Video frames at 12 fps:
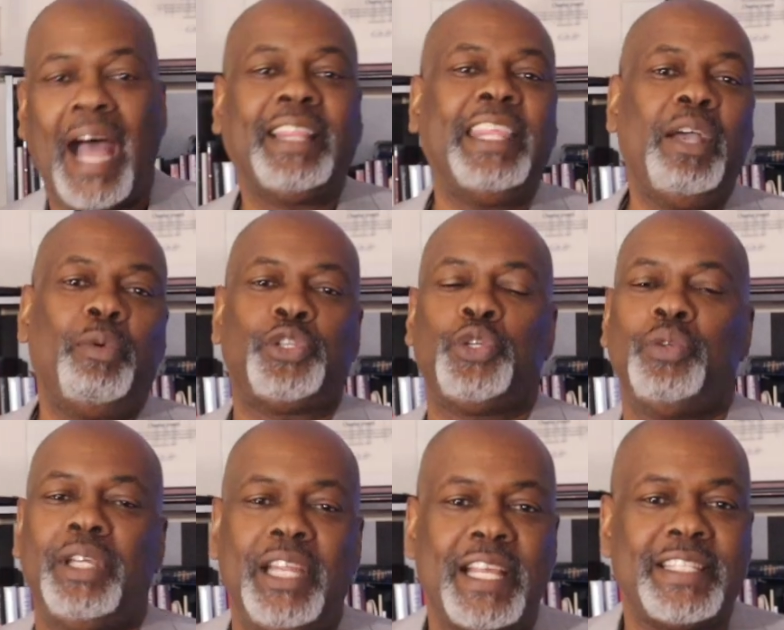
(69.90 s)
What you need
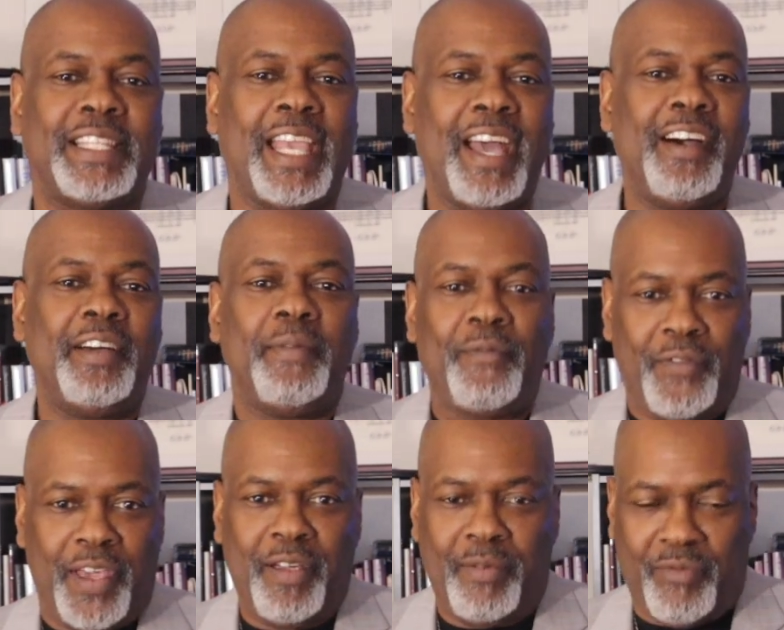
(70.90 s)
is the unfair
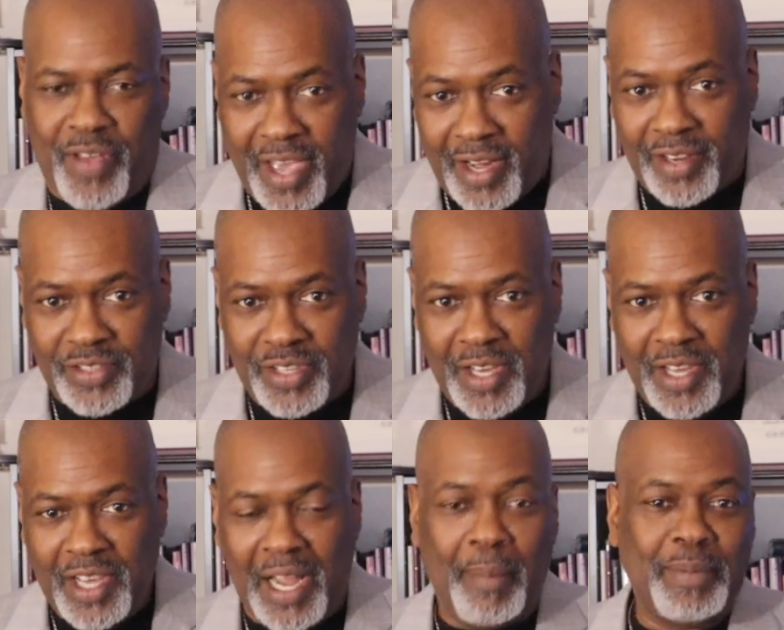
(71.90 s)
advantage. And I'm
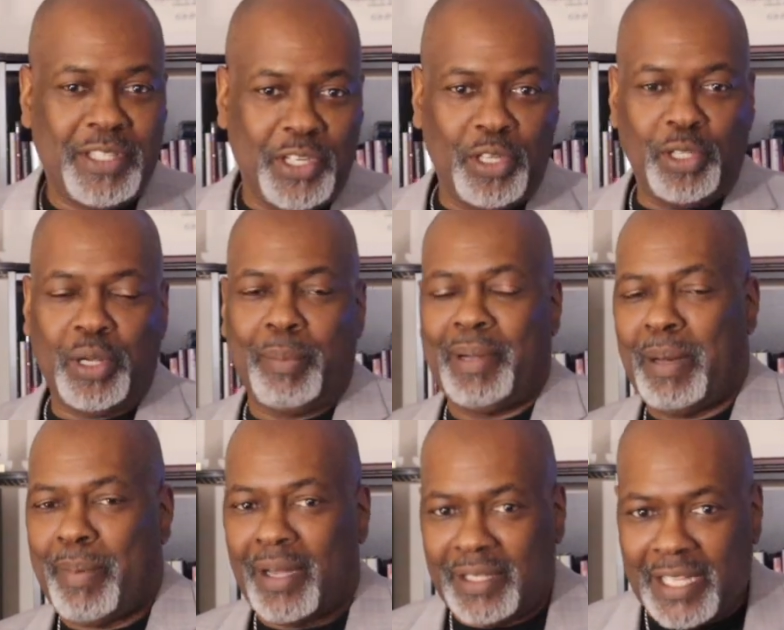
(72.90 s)
going to tell you a little bit about
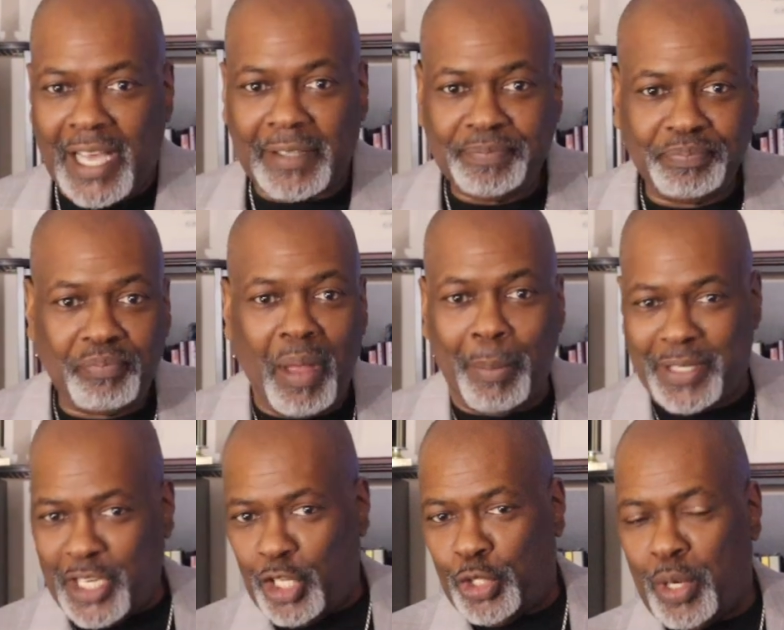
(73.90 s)
that. I'm going to tell you a
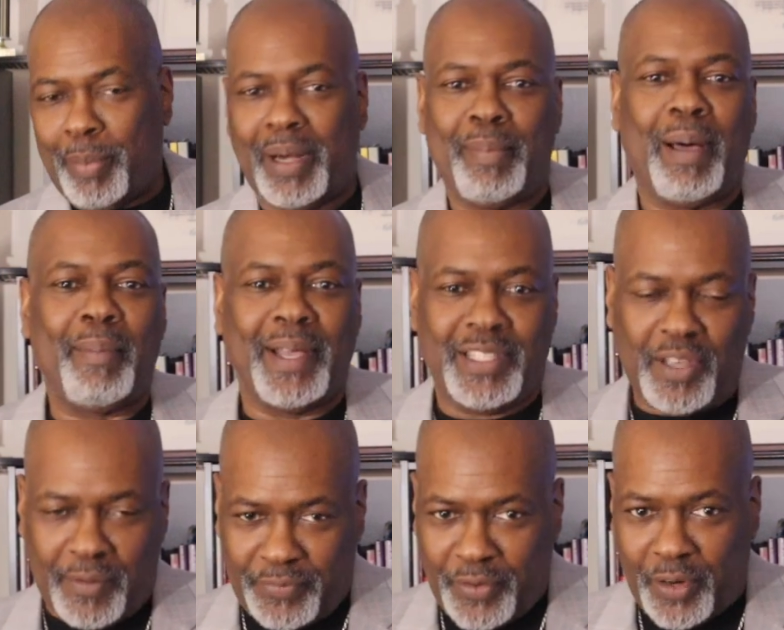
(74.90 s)
little bit about myself
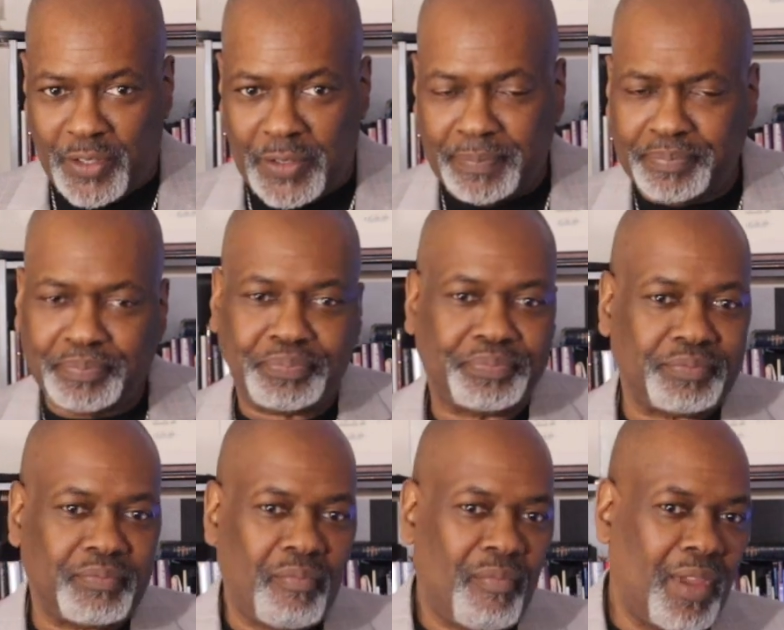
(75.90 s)
first.
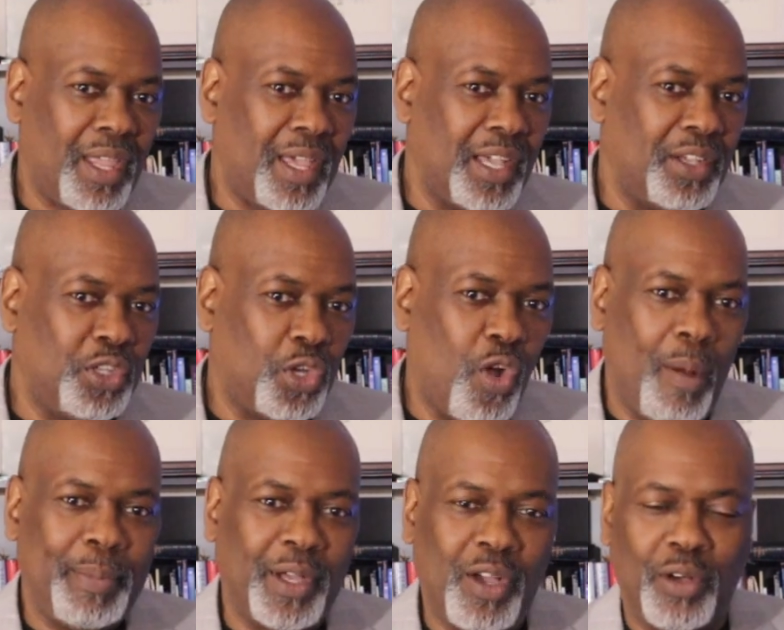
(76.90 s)
You call me a
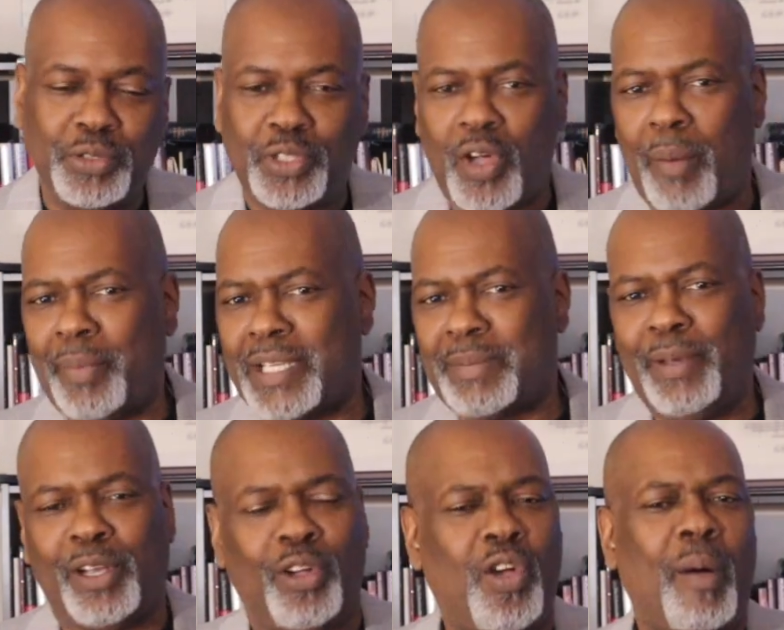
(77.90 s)
coach, call me a speaker,
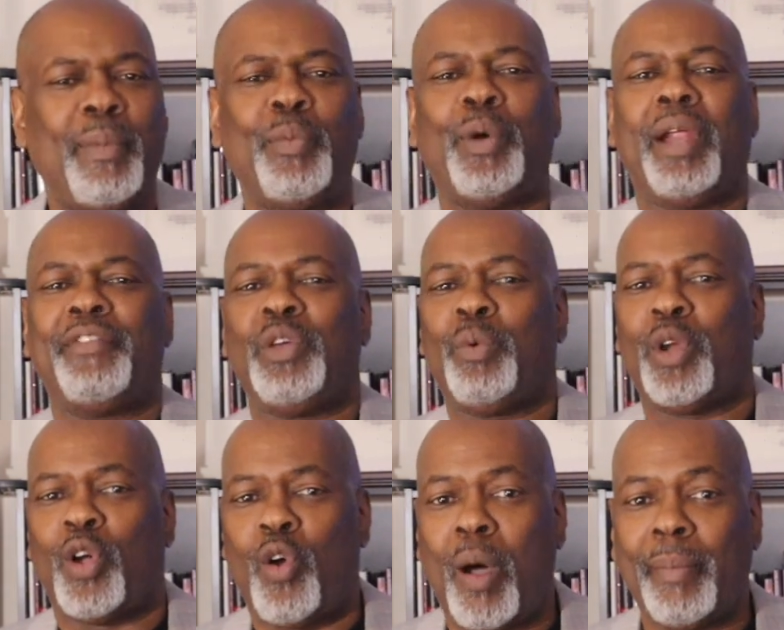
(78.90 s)
call me whatever you want to call
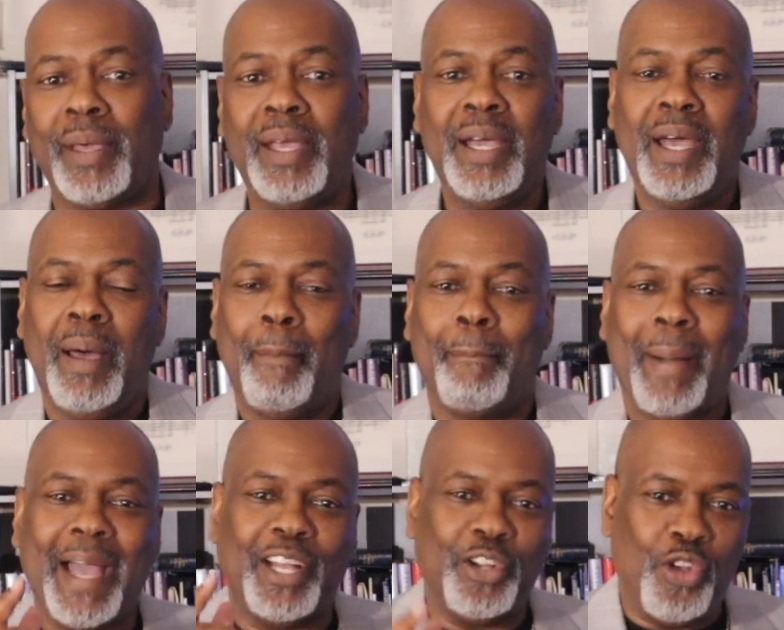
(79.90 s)
me. My
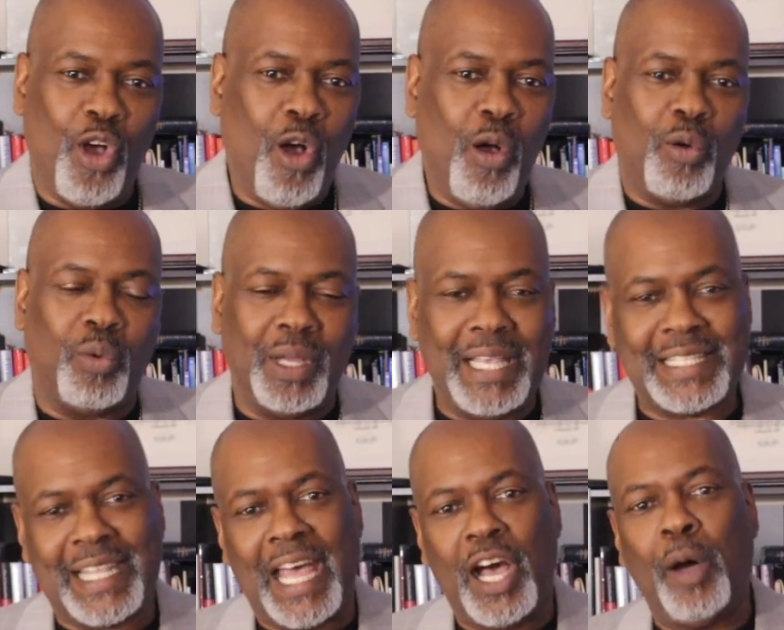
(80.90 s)
goal is to
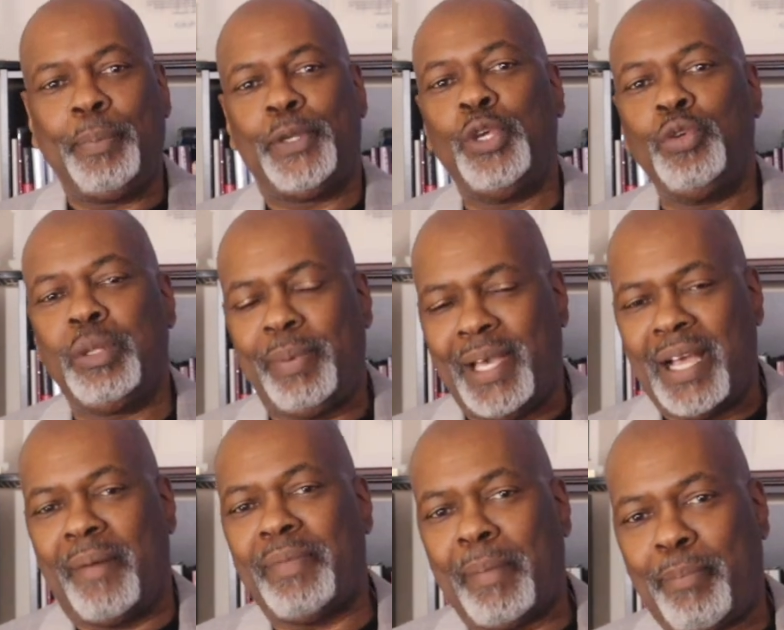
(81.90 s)
help you to become the
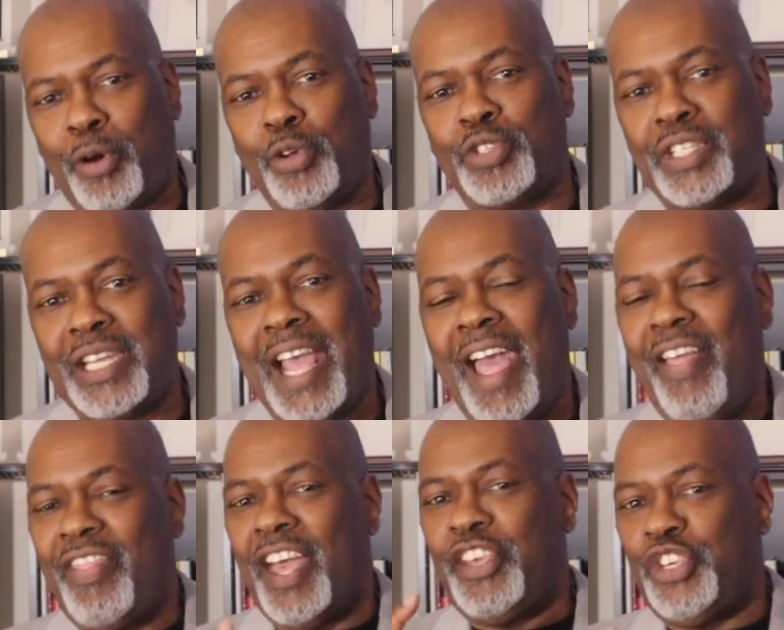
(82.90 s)
person
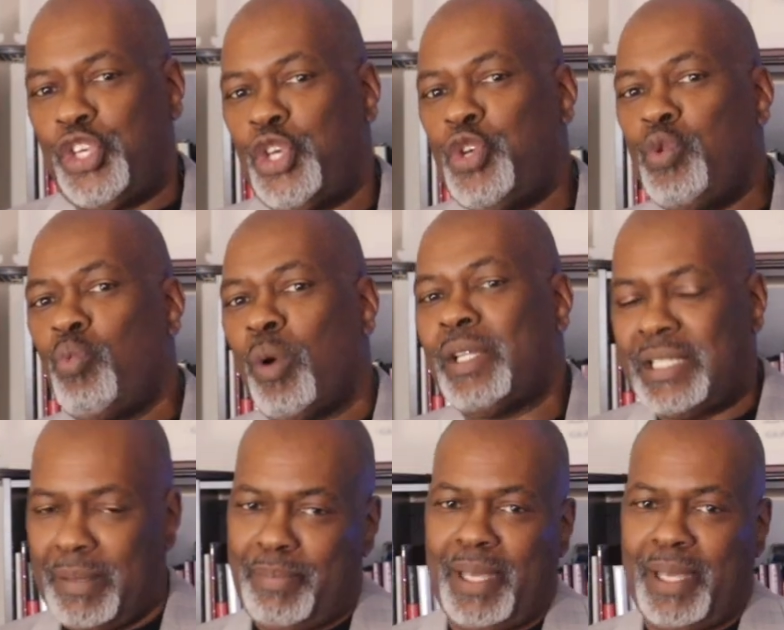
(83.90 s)
that you want to be.